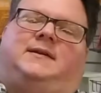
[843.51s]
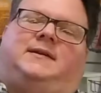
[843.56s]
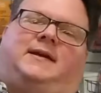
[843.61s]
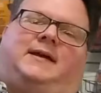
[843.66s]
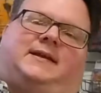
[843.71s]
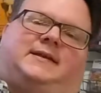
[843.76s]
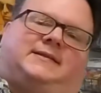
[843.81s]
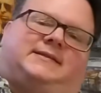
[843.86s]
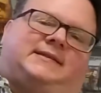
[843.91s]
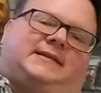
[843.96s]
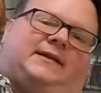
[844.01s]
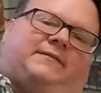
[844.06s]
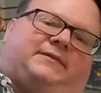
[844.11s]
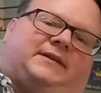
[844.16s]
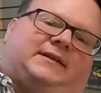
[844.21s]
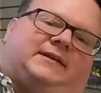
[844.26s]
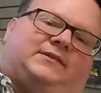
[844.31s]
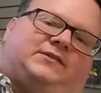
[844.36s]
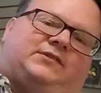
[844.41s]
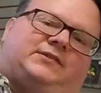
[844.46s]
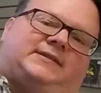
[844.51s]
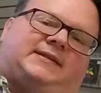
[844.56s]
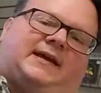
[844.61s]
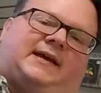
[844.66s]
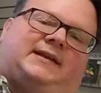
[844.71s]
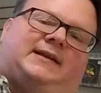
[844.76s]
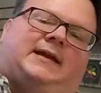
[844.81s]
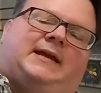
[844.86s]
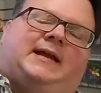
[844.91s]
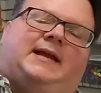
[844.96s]
and a seven inch
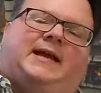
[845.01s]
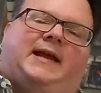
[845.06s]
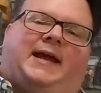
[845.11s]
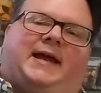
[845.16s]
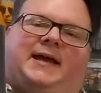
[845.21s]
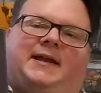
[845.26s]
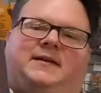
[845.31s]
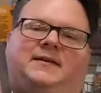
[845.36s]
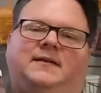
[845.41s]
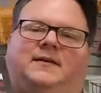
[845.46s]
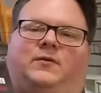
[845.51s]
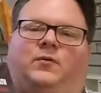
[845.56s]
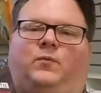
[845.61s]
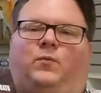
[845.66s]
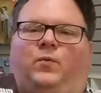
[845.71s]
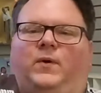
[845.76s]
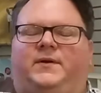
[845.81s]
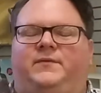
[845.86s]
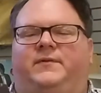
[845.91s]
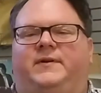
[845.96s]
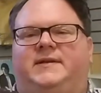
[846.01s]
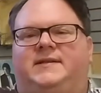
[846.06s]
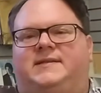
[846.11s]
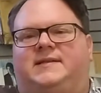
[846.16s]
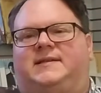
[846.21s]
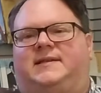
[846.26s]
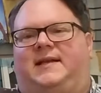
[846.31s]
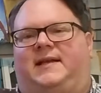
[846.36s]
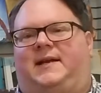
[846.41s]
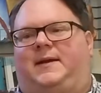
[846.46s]
set. And one
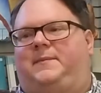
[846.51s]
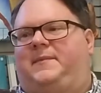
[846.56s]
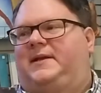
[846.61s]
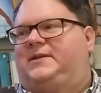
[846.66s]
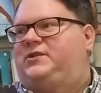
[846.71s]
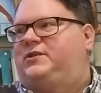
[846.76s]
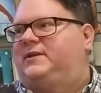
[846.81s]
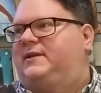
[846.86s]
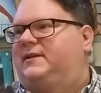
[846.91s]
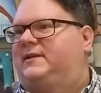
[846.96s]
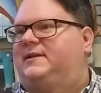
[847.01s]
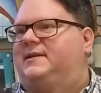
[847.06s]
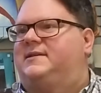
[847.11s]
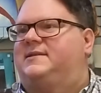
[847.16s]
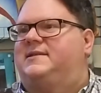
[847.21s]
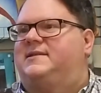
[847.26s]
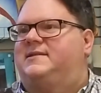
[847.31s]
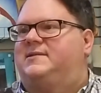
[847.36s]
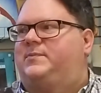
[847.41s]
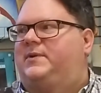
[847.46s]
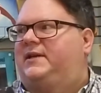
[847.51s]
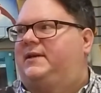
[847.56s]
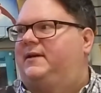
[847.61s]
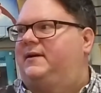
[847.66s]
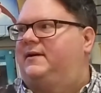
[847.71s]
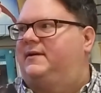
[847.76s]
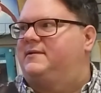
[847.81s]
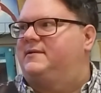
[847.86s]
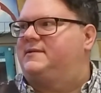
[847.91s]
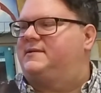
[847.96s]
reason that I'm mentioning this is
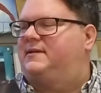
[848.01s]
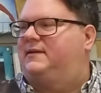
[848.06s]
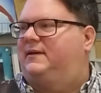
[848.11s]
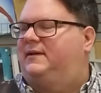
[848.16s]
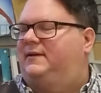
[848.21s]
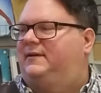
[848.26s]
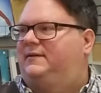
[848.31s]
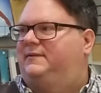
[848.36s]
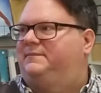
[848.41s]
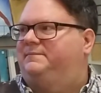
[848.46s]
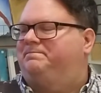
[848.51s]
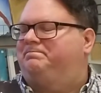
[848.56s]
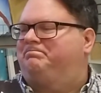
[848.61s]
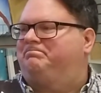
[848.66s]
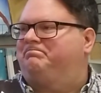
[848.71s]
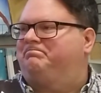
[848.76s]
because um,